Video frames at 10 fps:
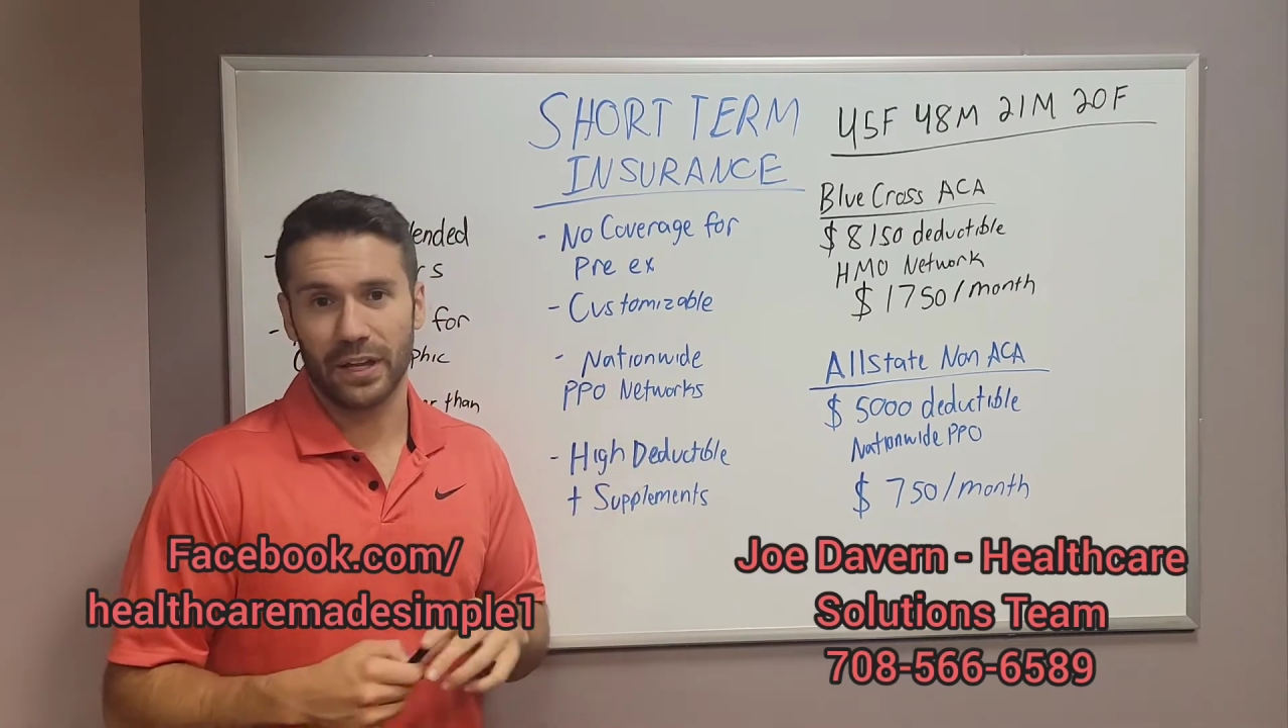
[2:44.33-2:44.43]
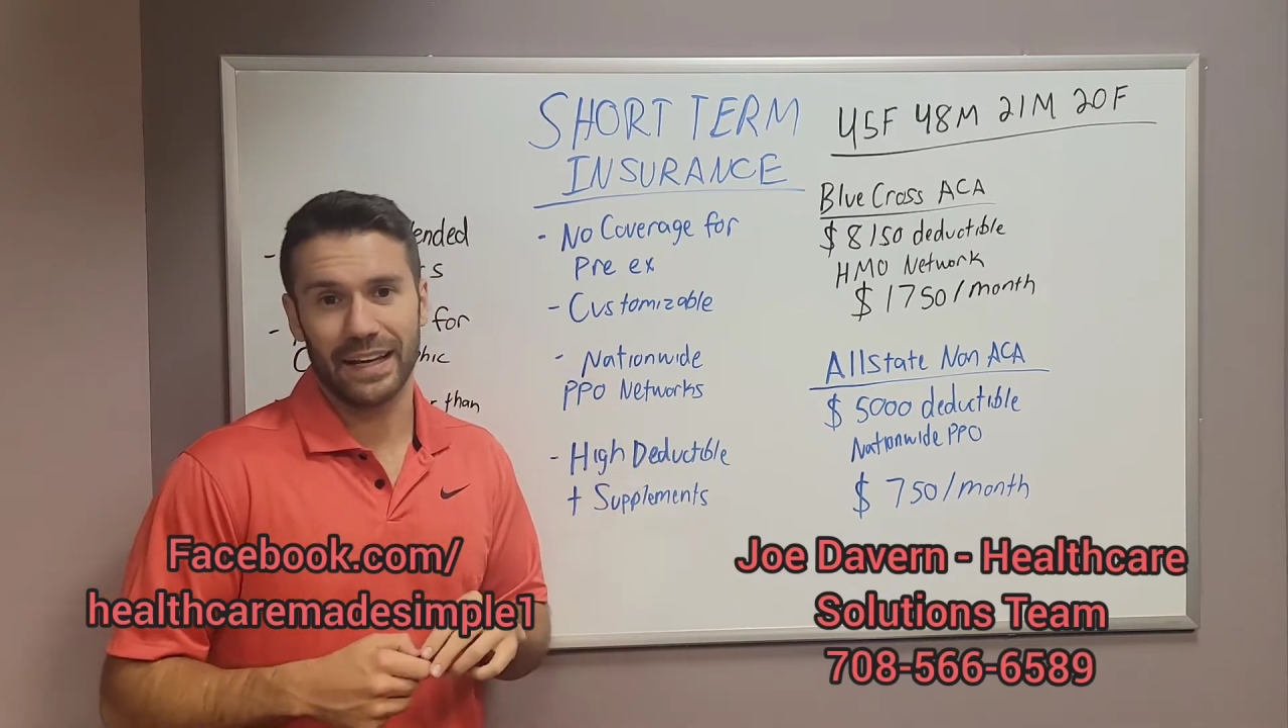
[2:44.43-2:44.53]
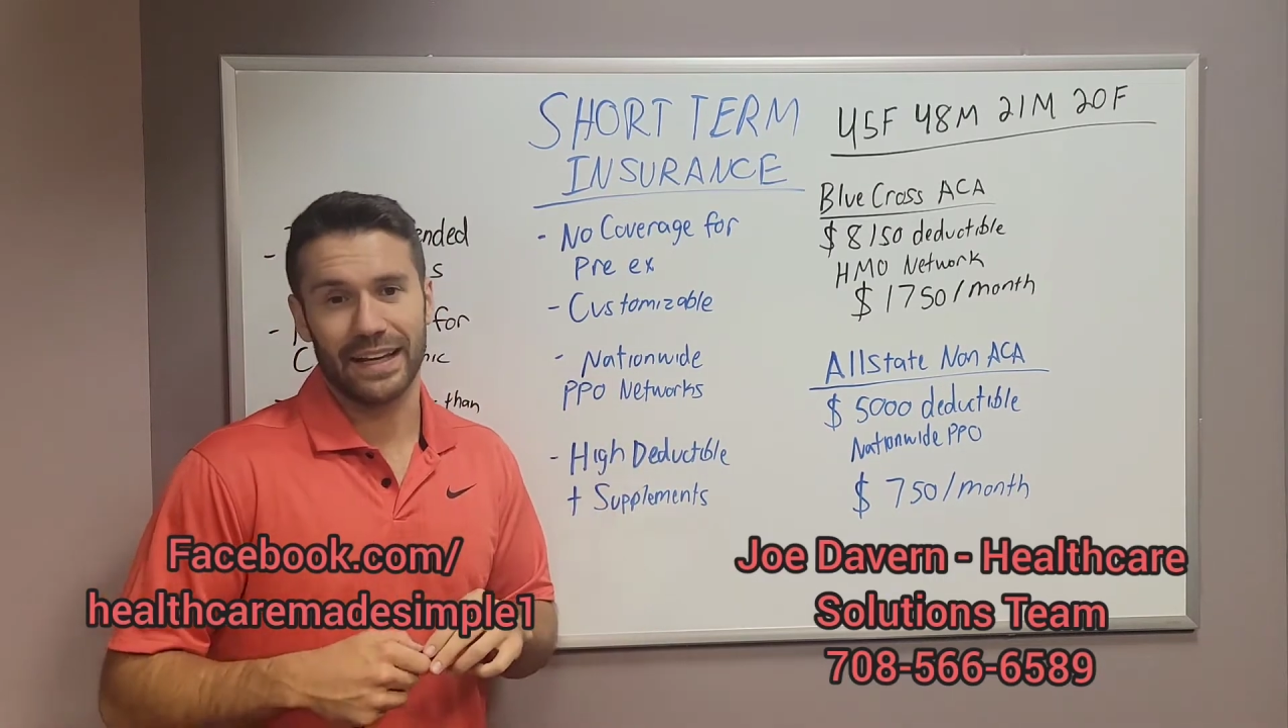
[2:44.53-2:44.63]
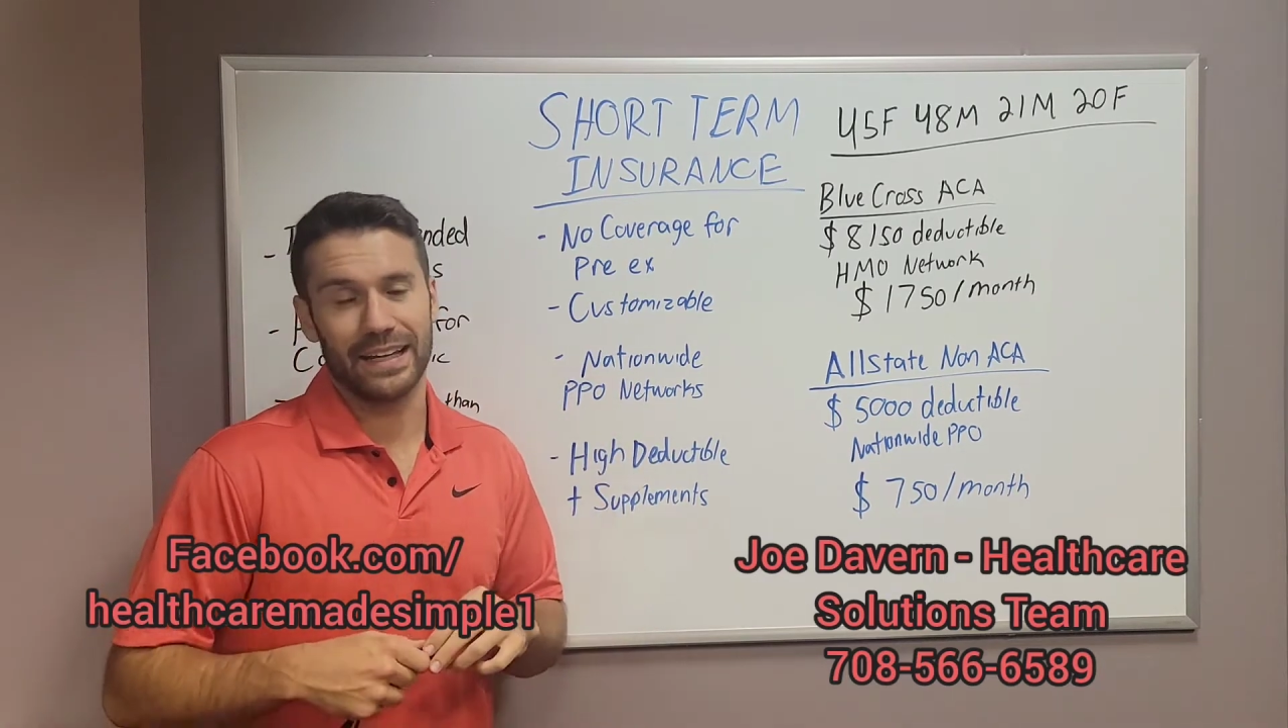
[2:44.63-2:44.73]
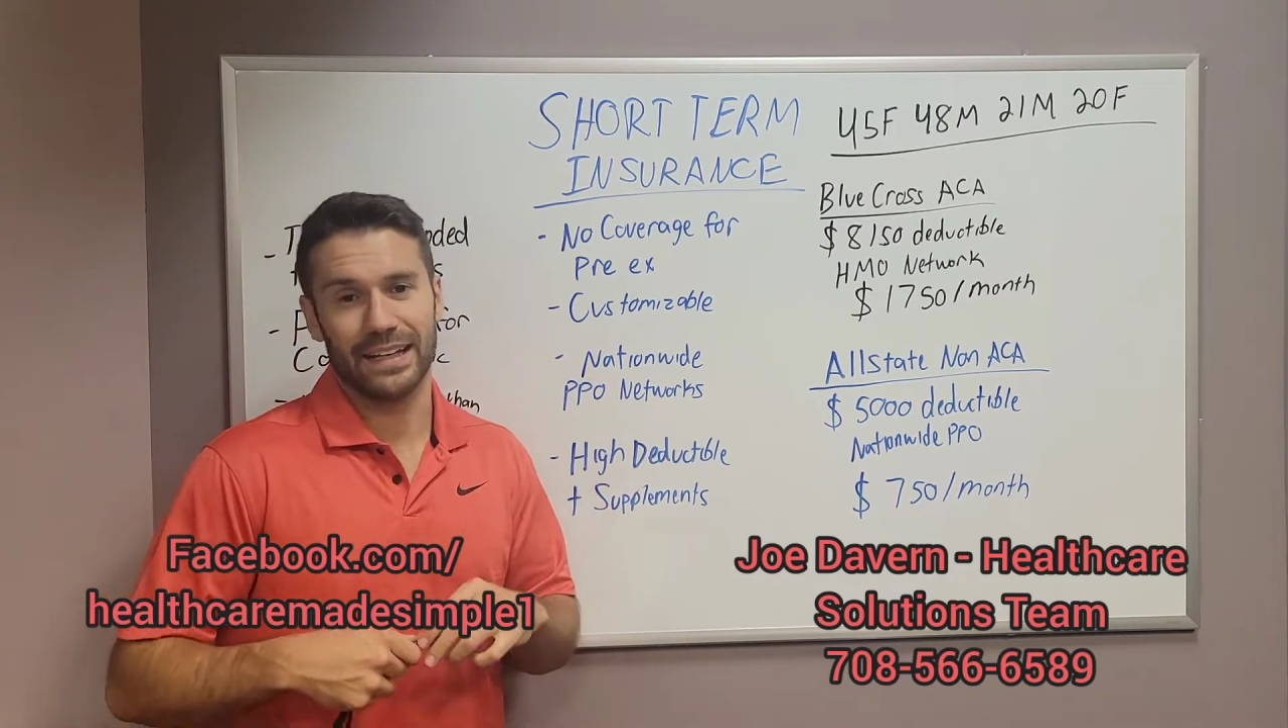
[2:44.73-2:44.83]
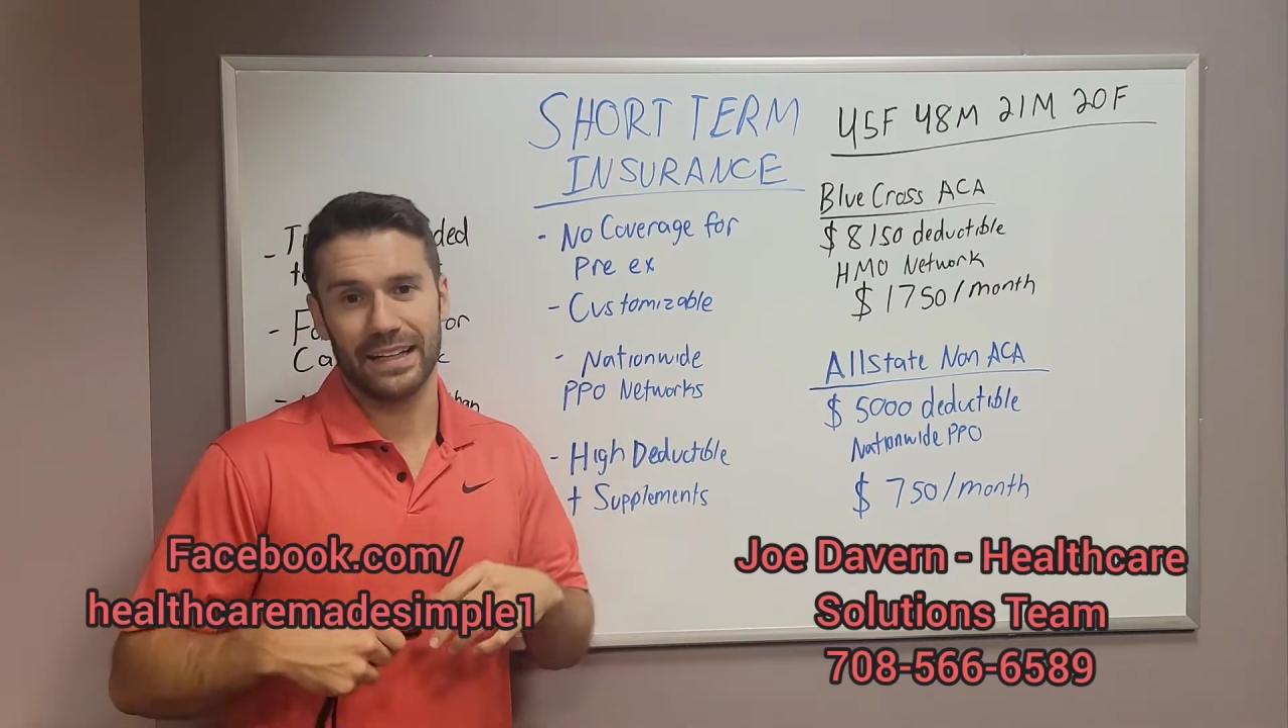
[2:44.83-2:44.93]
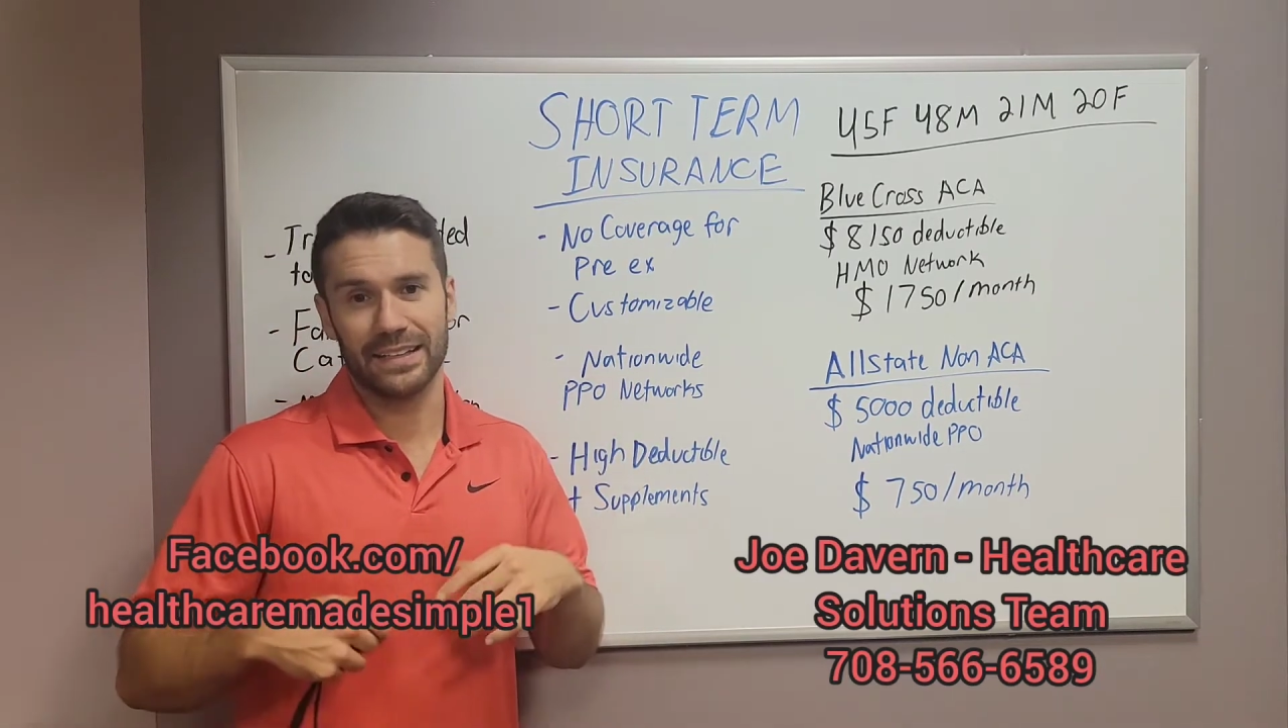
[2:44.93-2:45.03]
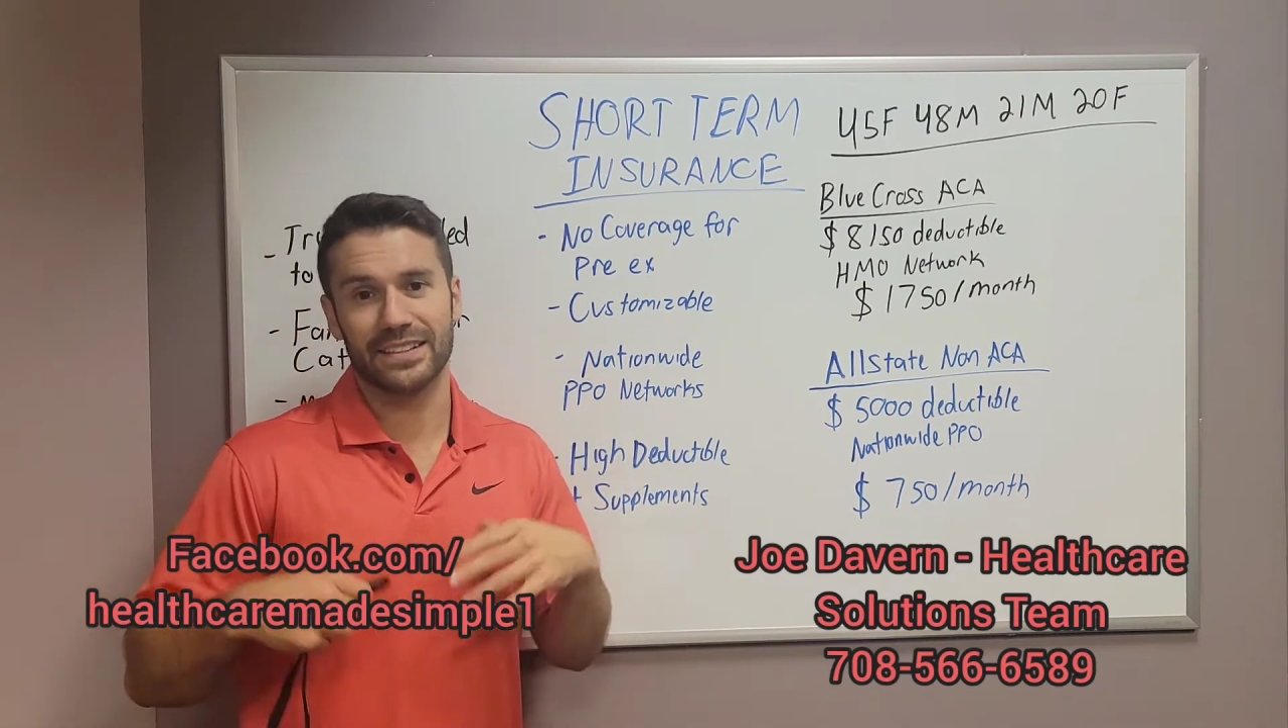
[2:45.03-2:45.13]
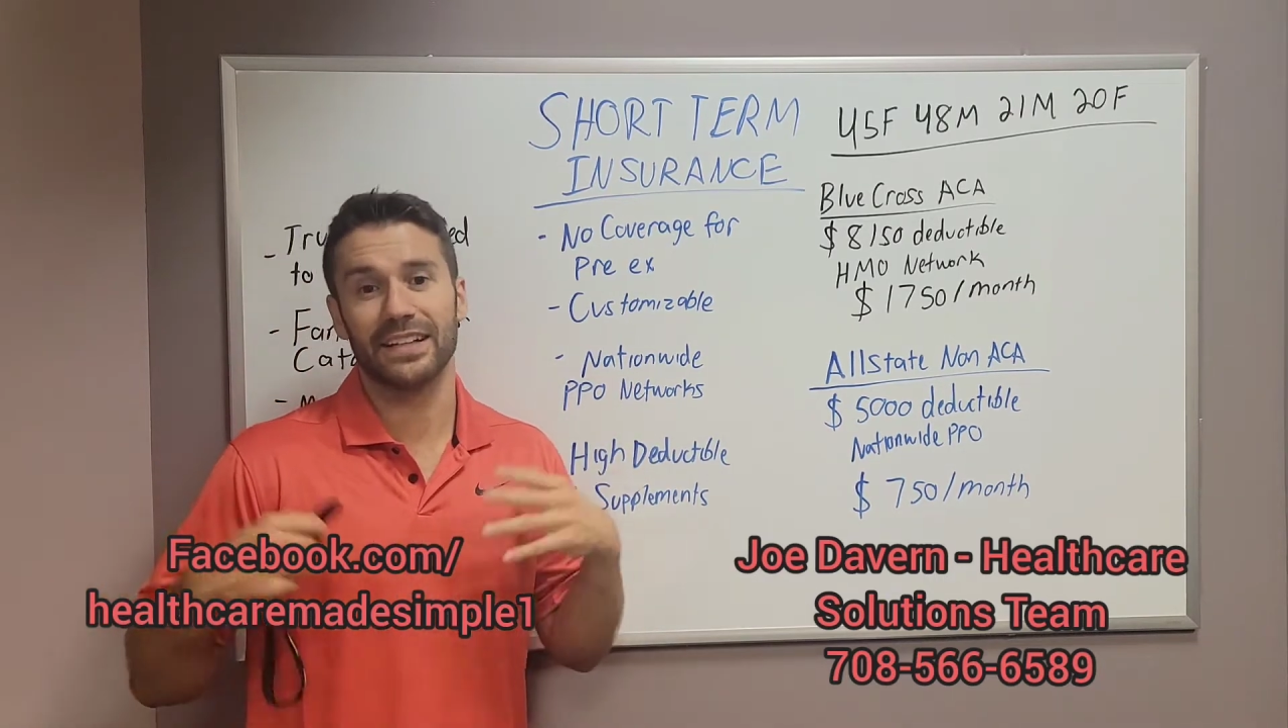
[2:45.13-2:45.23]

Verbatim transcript: is